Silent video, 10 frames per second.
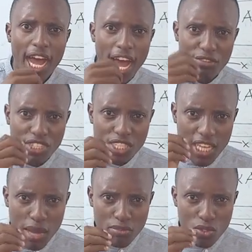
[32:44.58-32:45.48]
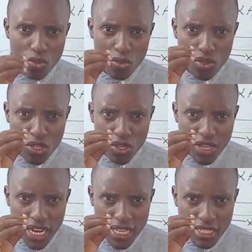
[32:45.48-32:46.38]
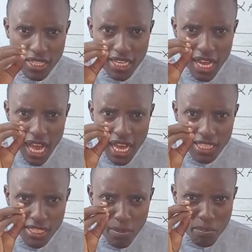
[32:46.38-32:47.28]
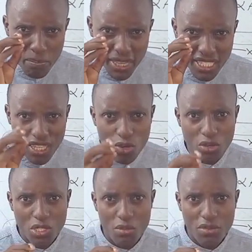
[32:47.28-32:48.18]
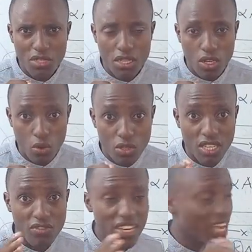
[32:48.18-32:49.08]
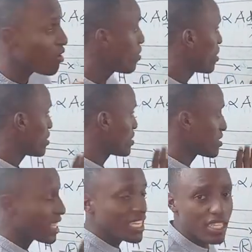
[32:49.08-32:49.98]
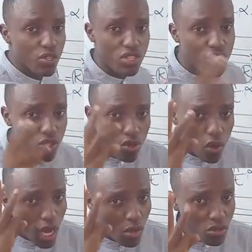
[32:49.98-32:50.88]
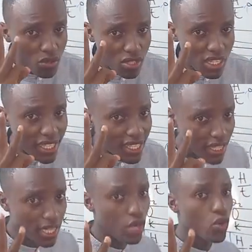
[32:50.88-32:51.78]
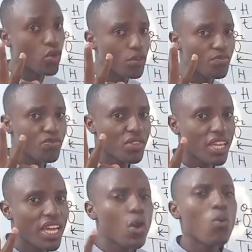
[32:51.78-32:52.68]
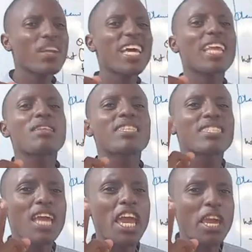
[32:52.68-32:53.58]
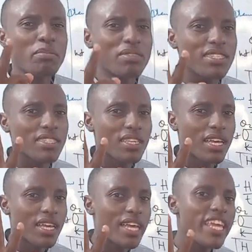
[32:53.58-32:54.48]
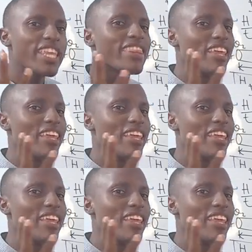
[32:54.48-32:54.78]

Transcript: I've just come to recognize there are some basic concepts which I've now said you need to know how to state law. What are the terms in the